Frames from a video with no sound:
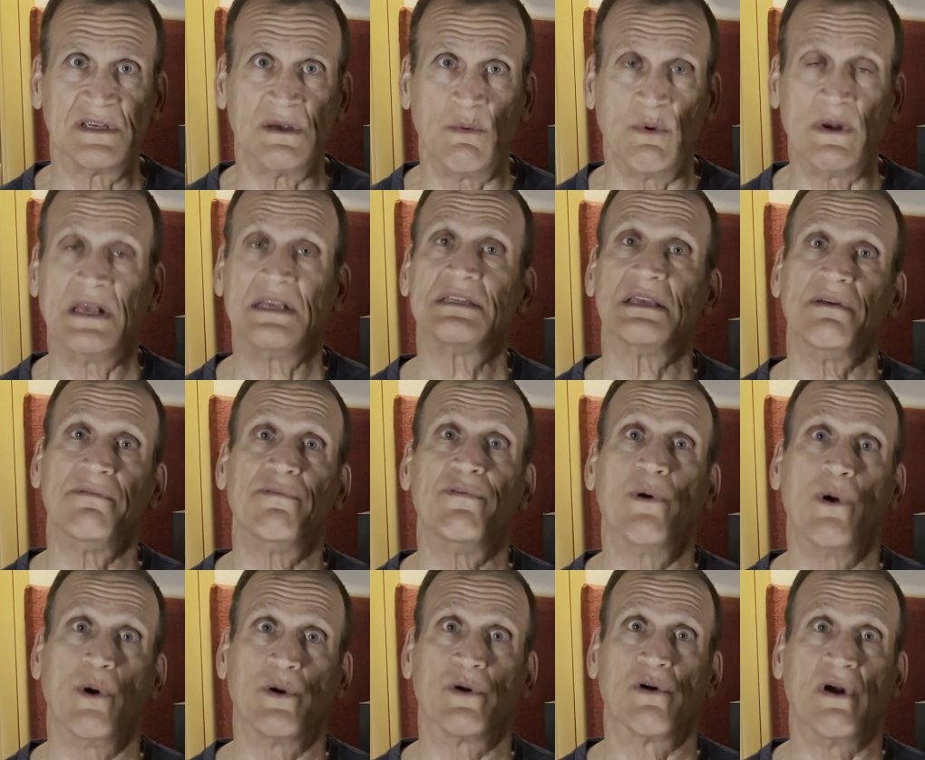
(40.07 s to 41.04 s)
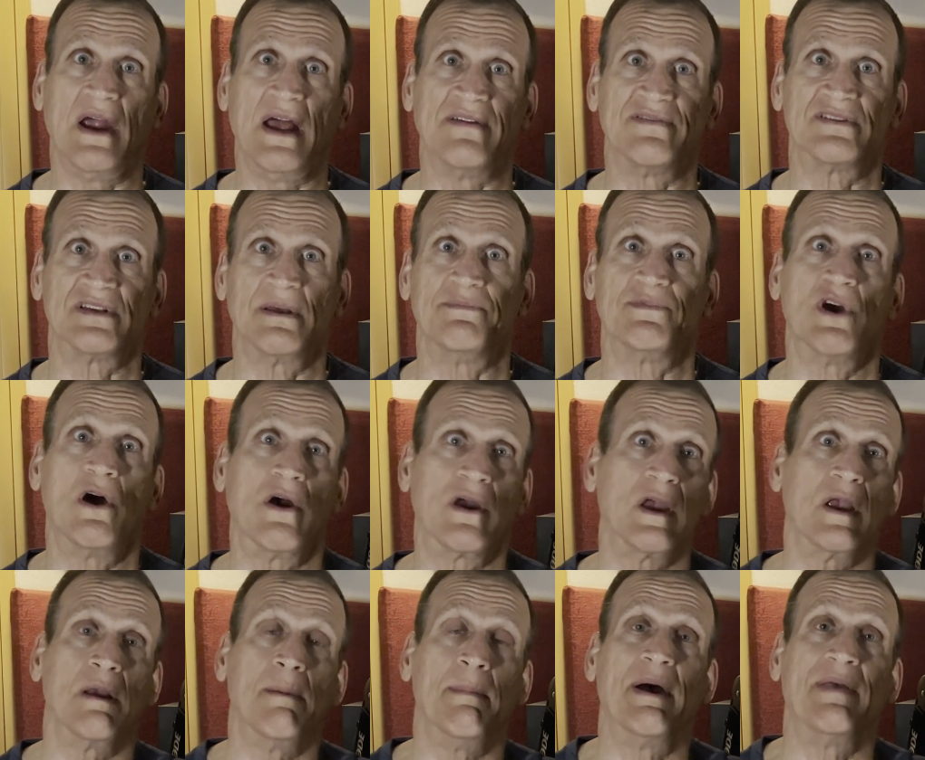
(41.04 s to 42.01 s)
And when I say photographs, I'm
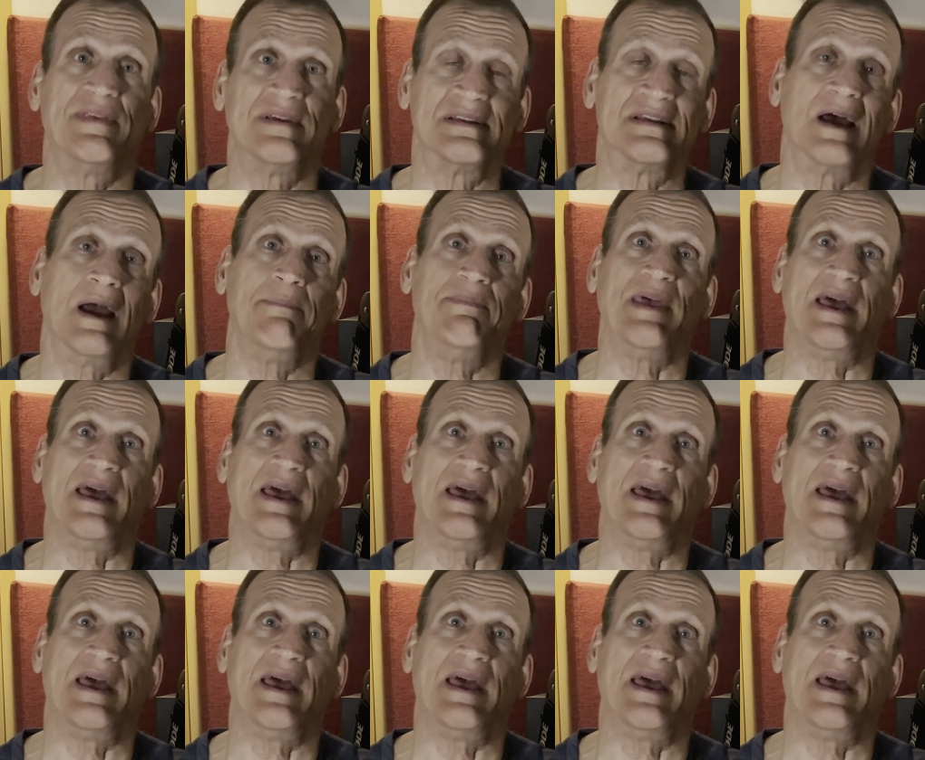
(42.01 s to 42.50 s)
talking about the type